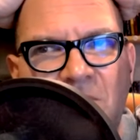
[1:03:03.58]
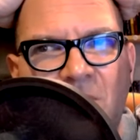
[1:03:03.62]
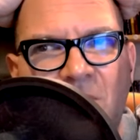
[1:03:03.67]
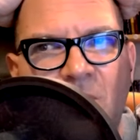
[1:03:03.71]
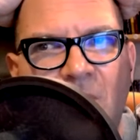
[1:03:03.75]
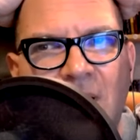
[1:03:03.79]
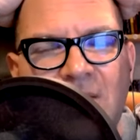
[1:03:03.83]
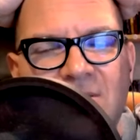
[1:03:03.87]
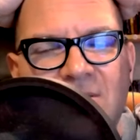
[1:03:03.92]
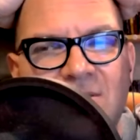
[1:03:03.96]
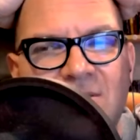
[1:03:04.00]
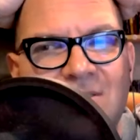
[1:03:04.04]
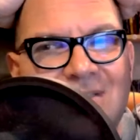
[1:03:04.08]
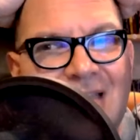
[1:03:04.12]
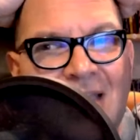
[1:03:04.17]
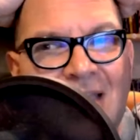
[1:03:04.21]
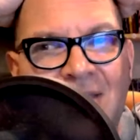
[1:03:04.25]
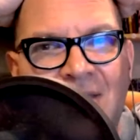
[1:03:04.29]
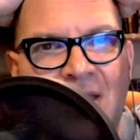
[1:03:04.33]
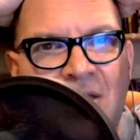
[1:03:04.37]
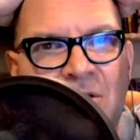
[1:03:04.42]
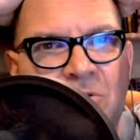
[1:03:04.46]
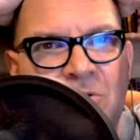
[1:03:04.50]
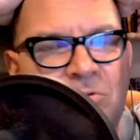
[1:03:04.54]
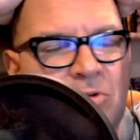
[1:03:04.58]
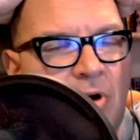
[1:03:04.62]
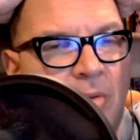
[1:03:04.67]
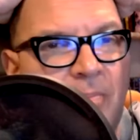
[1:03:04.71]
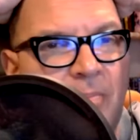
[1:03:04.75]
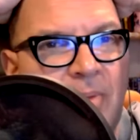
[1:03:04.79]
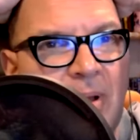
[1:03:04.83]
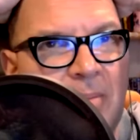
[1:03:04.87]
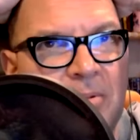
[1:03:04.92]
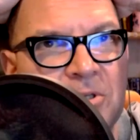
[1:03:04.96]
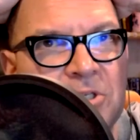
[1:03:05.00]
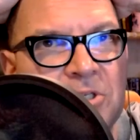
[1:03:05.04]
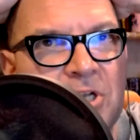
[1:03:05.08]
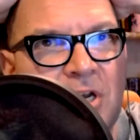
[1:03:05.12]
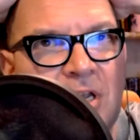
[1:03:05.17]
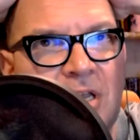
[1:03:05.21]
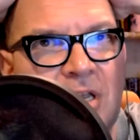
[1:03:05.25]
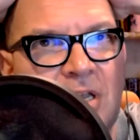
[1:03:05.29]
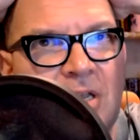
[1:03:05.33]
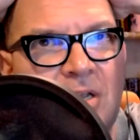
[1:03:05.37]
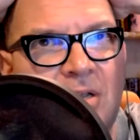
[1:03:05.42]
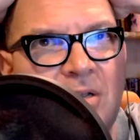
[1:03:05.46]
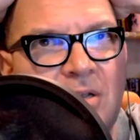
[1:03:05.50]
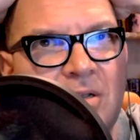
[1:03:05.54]
requests and then you don't publish
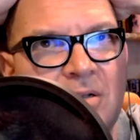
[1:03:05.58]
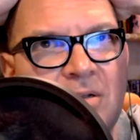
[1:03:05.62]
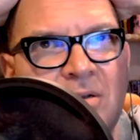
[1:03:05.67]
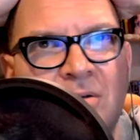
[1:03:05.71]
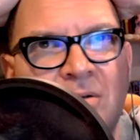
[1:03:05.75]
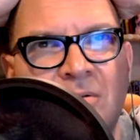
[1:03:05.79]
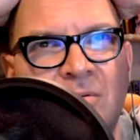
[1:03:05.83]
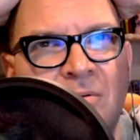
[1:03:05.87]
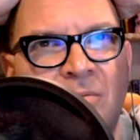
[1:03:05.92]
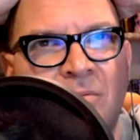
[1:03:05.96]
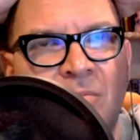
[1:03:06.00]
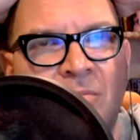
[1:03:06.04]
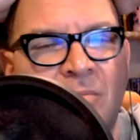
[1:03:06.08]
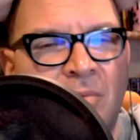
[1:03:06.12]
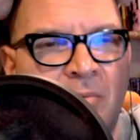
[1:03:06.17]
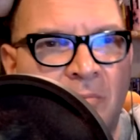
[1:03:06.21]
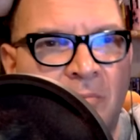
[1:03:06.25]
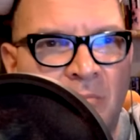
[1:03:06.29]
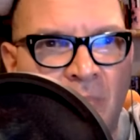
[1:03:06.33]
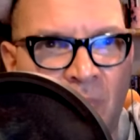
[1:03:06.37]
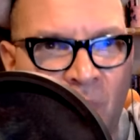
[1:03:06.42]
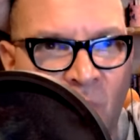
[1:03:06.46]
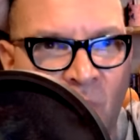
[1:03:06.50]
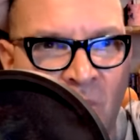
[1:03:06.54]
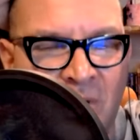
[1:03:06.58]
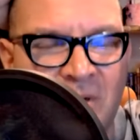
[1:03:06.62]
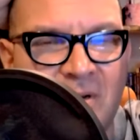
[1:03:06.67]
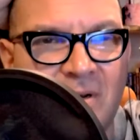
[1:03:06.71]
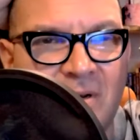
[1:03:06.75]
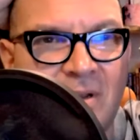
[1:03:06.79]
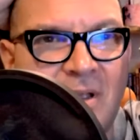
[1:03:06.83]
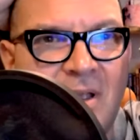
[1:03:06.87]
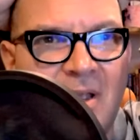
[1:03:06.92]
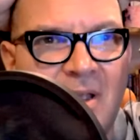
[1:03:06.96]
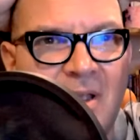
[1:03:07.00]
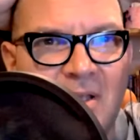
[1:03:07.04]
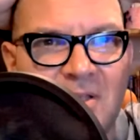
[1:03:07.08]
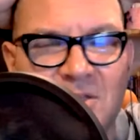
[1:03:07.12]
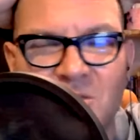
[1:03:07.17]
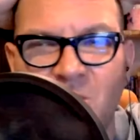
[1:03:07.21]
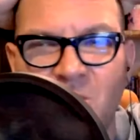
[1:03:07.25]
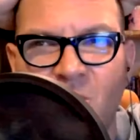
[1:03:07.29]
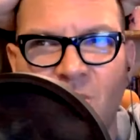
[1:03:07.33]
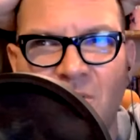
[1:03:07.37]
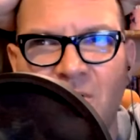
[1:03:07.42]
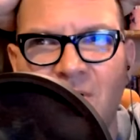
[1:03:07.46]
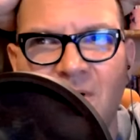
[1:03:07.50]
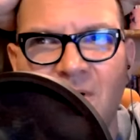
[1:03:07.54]
any r- report this
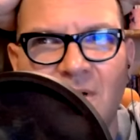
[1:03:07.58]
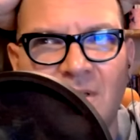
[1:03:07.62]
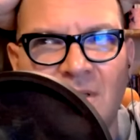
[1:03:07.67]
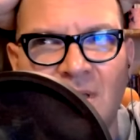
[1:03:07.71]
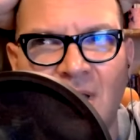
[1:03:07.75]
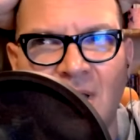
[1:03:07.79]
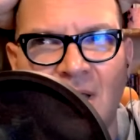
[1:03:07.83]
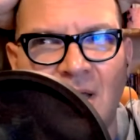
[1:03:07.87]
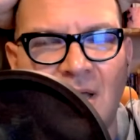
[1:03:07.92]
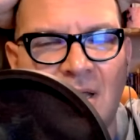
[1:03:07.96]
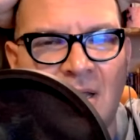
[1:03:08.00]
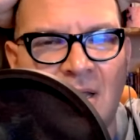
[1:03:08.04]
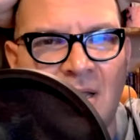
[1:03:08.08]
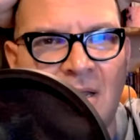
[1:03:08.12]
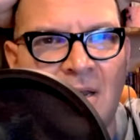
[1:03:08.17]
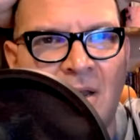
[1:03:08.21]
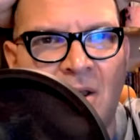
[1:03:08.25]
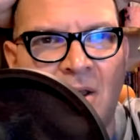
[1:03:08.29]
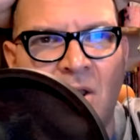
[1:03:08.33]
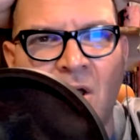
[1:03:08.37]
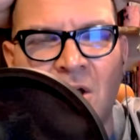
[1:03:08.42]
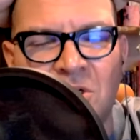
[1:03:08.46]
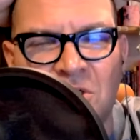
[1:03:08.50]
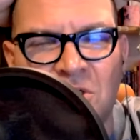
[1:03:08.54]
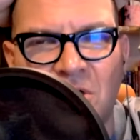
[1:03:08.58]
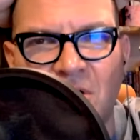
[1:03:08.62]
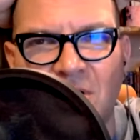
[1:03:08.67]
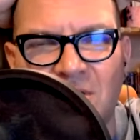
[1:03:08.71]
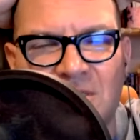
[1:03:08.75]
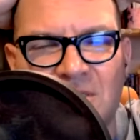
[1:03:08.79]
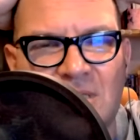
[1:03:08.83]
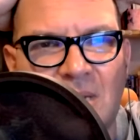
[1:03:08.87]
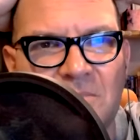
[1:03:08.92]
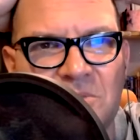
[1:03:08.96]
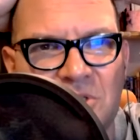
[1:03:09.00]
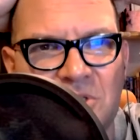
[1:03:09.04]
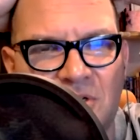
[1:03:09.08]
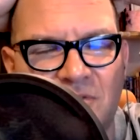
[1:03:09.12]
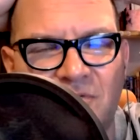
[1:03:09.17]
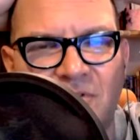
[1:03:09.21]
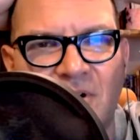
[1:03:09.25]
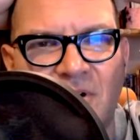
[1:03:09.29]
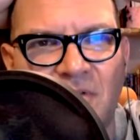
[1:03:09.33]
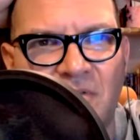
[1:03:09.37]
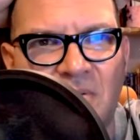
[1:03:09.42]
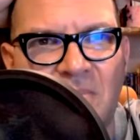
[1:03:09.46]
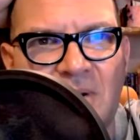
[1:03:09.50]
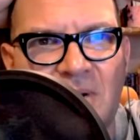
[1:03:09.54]
quarter, the uh, logical assumption
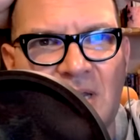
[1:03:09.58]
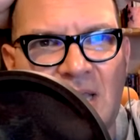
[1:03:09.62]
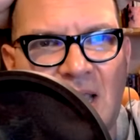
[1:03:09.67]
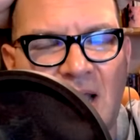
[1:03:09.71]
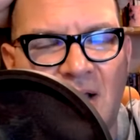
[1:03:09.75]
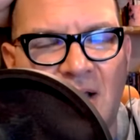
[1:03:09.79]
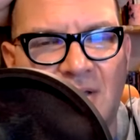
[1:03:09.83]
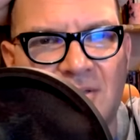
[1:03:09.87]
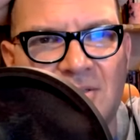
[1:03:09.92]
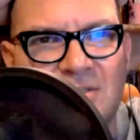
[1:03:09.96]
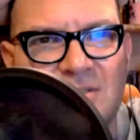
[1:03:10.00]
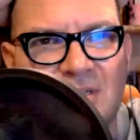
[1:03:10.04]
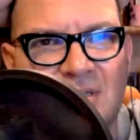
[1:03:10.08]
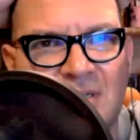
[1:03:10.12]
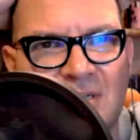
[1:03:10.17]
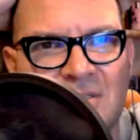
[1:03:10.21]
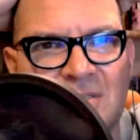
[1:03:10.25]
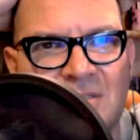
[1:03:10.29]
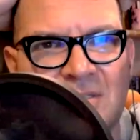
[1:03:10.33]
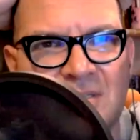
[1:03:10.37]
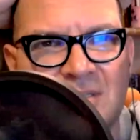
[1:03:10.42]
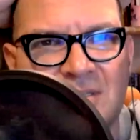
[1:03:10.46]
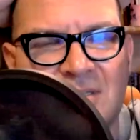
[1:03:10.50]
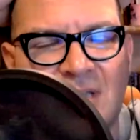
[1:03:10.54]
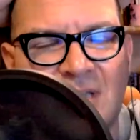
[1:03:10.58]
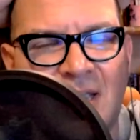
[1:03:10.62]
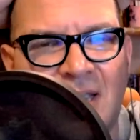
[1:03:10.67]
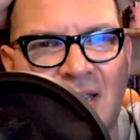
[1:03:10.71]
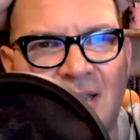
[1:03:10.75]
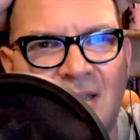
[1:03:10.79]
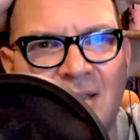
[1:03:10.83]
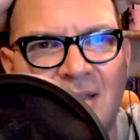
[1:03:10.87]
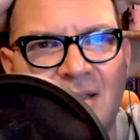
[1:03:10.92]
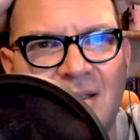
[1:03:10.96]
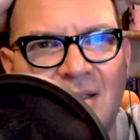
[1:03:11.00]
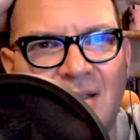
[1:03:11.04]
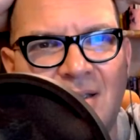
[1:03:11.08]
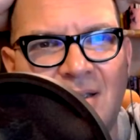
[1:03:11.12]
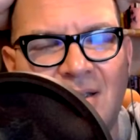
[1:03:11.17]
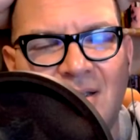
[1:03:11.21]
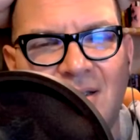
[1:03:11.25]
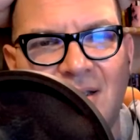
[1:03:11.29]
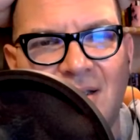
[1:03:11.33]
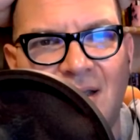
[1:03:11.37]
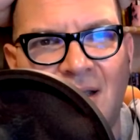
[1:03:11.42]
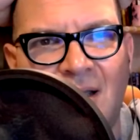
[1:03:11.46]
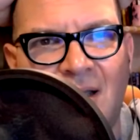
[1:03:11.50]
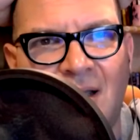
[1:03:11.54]
for everybody else is to say,
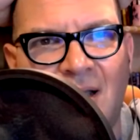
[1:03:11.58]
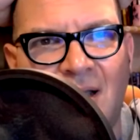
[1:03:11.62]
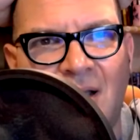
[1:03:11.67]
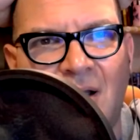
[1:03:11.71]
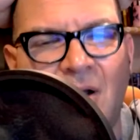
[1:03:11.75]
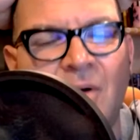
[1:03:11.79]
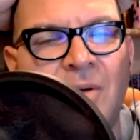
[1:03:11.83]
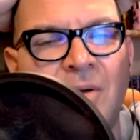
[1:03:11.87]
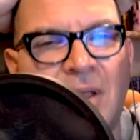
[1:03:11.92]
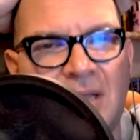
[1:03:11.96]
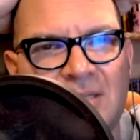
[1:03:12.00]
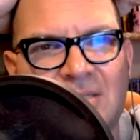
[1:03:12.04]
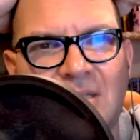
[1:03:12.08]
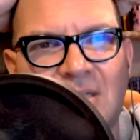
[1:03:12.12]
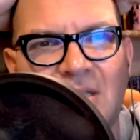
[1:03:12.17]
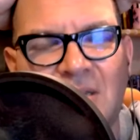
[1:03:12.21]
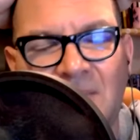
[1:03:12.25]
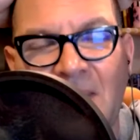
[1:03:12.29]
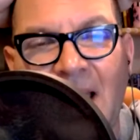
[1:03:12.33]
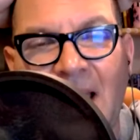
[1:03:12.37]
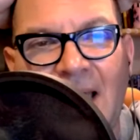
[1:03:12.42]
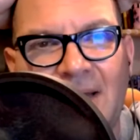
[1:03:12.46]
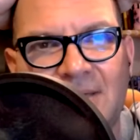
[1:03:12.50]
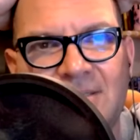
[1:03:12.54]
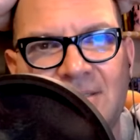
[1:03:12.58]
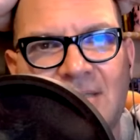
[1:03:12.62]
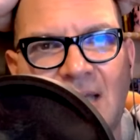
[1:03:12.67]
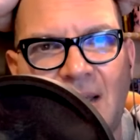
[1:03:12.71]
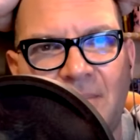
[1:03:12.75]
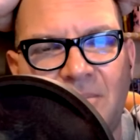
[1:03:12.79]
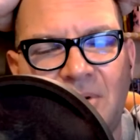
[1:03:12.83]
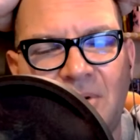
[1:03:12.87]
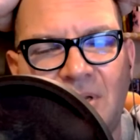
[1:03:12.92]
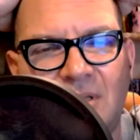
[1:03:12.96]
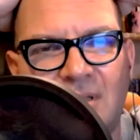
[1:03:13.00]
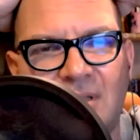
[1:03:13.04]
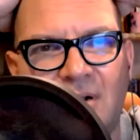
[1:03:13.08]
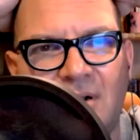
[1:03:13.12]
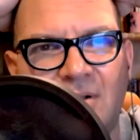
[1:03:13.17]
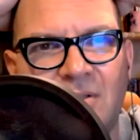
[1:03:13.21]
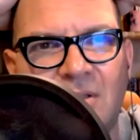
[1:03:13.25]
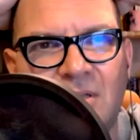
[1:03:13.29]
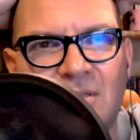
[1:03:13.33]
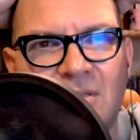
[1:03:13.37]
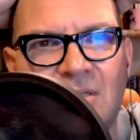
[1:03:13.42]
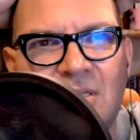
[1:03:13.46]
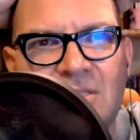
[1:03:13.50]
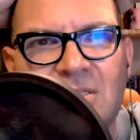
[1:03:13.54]
uh, okay, something bad is happening there.
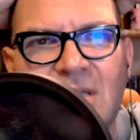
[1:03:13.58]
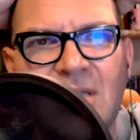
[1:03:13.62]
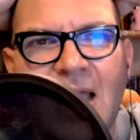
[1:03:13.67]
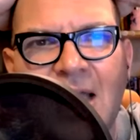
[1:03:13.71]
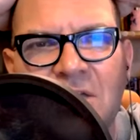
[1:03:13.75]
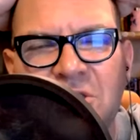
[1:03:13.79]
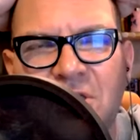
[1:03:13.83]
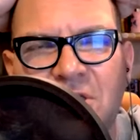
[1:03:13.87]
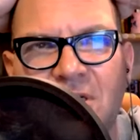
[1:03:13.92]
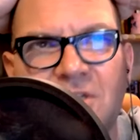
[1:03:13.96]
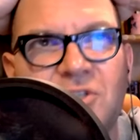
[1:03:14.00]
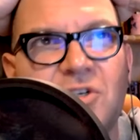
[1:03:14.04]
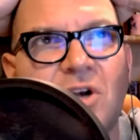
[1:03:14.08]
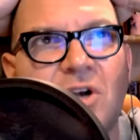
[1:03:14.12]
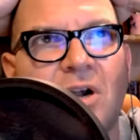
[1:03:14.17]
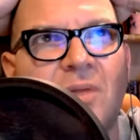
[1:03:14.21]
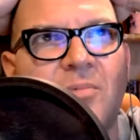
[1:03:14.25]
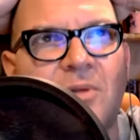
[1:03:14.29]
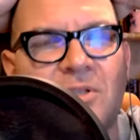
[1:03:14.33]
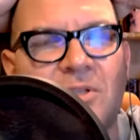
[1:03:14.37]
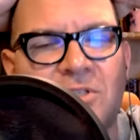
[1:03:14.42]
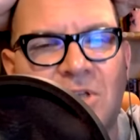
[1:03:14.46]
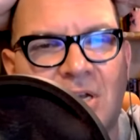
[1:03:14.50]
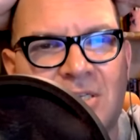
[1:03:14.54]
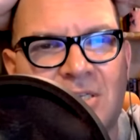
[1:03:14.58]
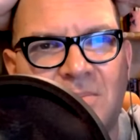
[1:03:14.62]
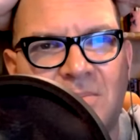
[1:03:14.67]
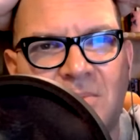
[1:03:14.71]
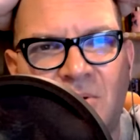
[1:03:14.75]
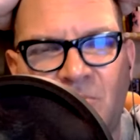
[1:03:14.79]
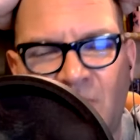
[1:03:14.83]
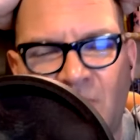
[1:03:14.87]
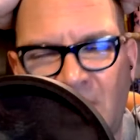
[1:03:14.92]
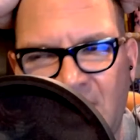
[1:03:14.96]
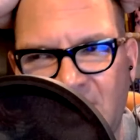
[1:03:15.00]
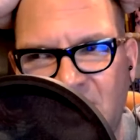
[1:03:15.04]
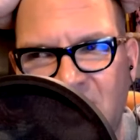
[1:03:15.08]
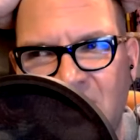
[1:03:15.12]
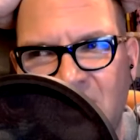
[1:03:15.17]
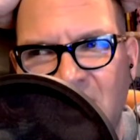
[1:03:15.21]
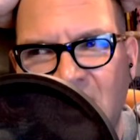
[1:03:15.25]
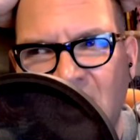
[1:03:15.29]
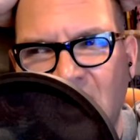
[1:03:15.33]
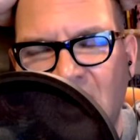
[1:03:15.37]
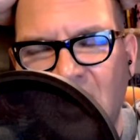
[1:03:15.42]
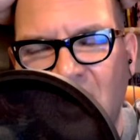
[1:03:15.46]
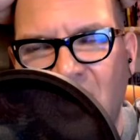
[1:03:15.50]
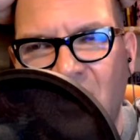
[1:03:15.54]
this actually started with Jessamyn West,
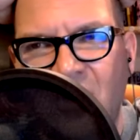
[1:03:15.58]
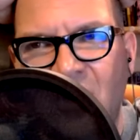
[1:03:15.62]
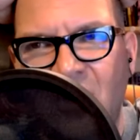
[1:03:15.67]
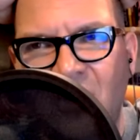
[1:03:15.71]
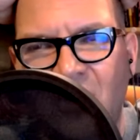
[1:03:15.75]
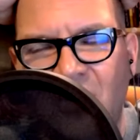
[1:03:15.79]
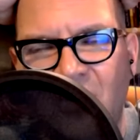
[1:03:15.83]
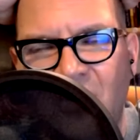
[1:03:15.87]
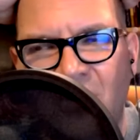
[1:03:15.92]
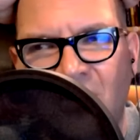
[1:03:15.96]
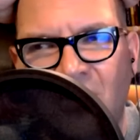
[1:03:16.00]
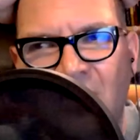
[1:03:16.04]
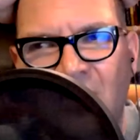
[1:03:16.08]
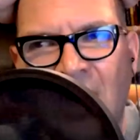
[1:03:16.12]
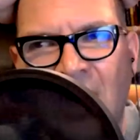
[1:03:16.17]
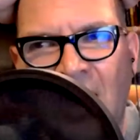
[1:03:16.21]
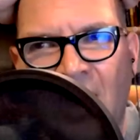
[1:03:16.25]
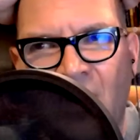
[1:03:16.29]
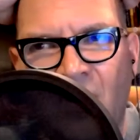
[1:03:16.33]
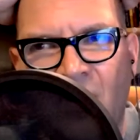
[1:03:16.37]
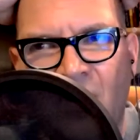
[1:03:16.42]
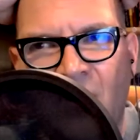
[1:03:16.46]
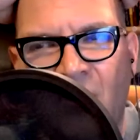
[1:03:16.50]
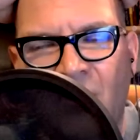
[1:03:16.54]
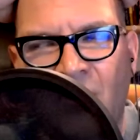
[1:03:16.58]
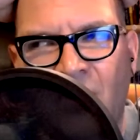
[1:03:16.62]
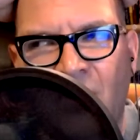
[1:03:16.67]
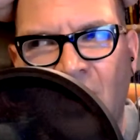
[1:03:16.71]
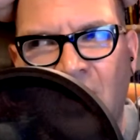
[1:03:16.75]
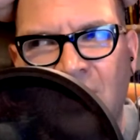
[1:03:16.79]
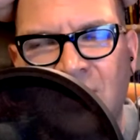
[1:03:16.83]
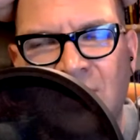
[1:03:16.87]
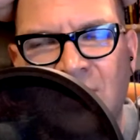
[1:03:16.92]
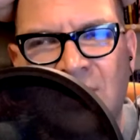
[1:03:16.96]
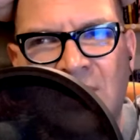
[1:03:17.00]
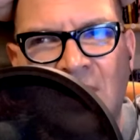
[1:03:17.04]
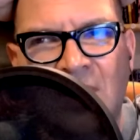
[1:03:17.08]
who now runs